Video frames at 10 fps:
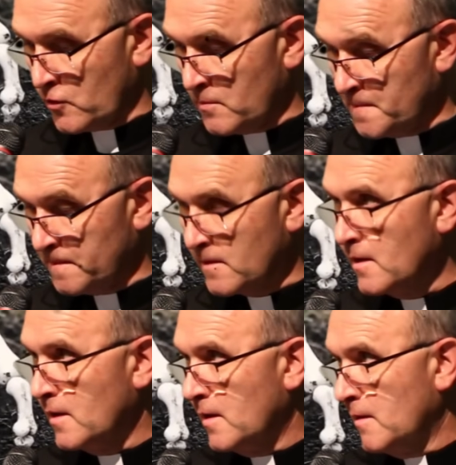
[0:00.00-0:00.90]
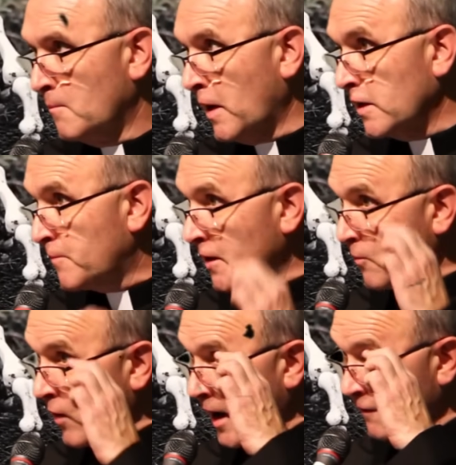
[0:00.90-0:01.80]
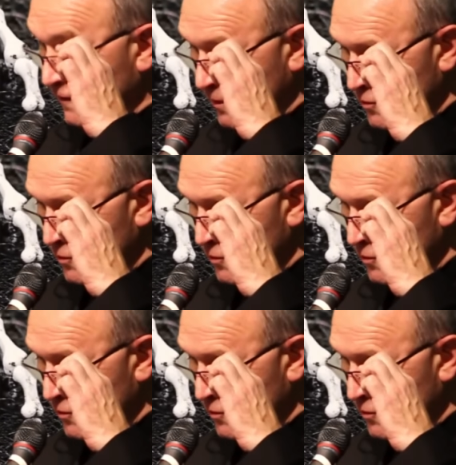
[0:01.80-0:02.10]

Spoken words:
George, his hand shaking, left the